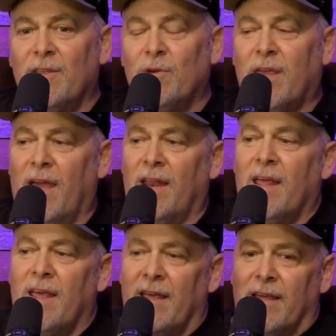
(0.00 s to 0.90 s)
can't
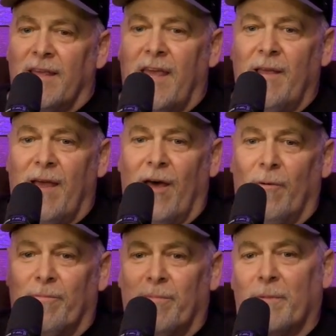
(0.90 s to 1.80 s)

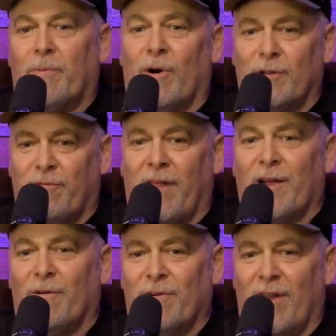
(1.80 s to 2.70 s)
help the birds
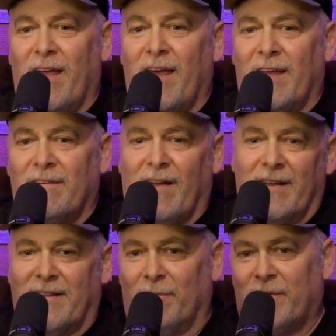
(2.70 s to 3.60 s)
flying over your head,
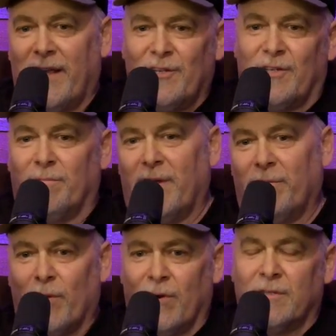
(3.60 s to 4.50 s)
right? Temptation
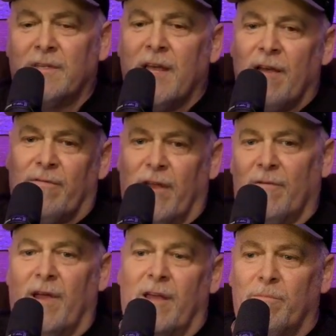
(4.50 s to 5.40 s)
being birds
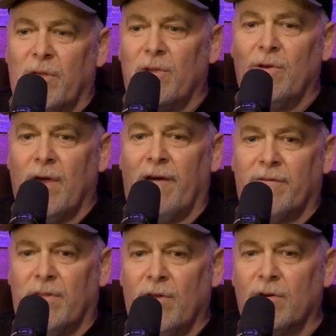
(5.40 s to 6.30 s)
flying over your head, but you
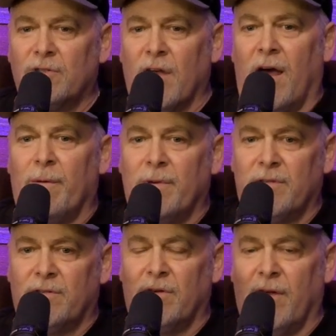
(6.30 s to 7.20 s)
have to, your job
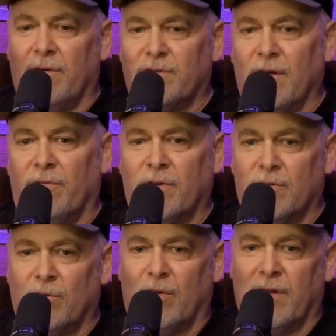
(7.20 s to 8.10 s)
is to have
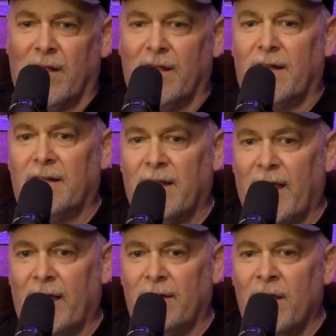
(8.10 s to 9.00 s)
self-control and not let it
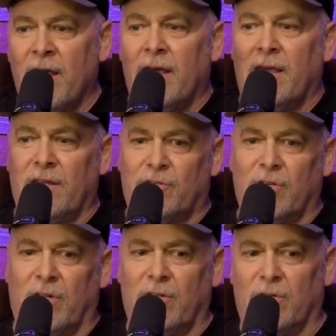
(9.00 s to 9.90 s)
land. He
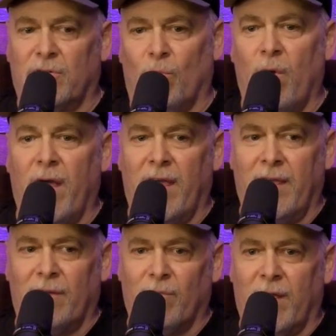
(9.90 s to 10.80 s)
should have looked
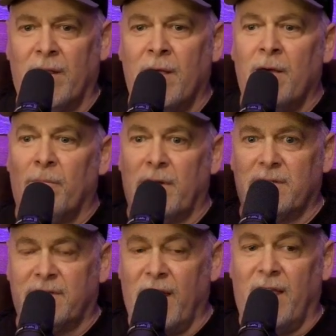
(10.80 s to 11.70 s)
away and ran, but
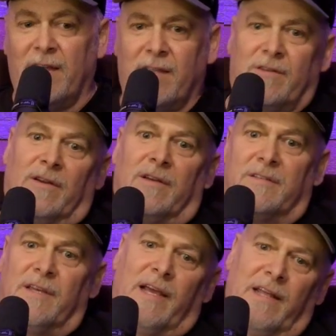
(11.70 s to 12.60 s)
instead he took a
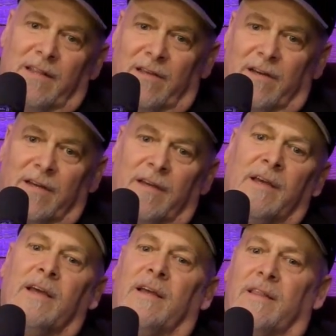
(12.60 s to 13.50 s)
second look.
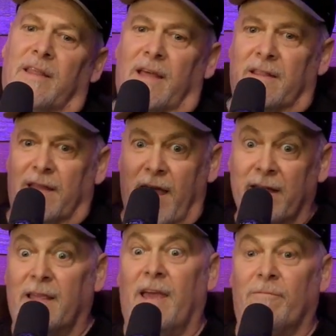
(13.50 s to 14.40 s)
Then
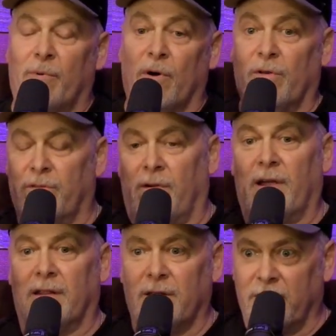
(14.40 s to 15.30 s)
that gave birth,
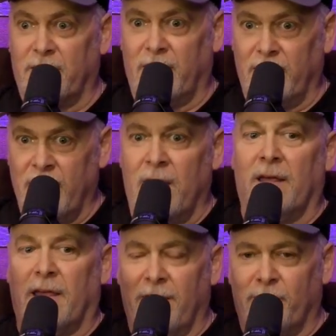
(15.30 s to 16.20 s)
right? Looking
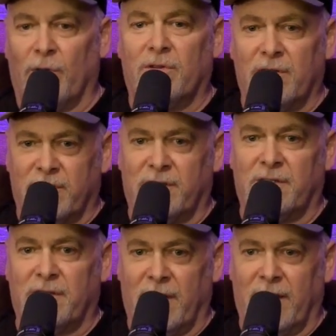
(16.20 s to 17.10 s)
gave birth to
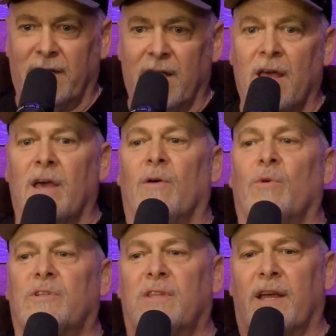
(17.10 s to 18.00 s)
sin,
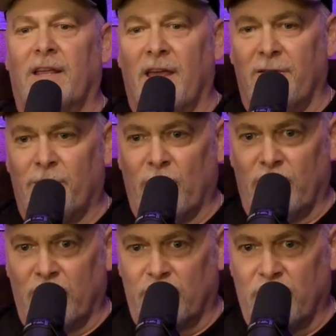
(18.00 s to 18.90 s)
which then gave
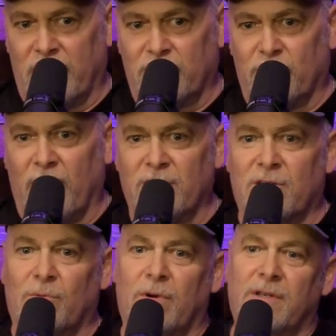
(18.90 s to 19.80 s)
birth to
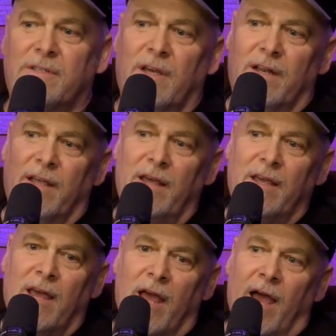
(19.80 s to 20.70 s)
transgression, where he said,
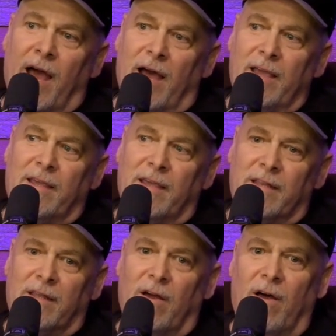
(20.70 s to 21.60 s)
hey, I
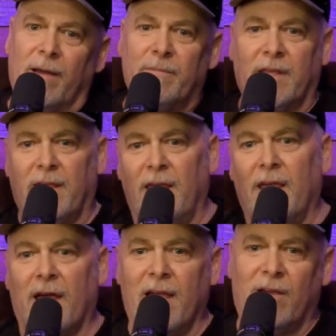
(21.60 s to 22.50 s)
can call, I'm the
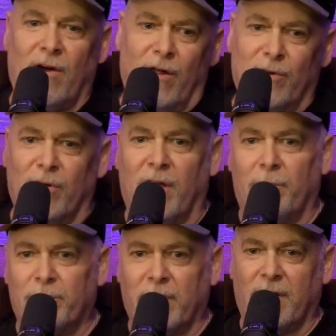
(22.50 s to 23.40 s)
king. I can call her
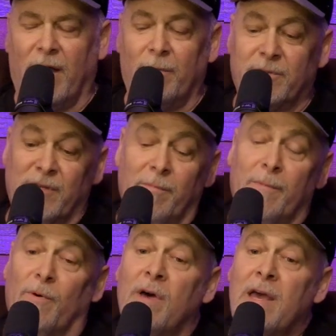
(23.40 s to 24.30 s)
up to come. Some people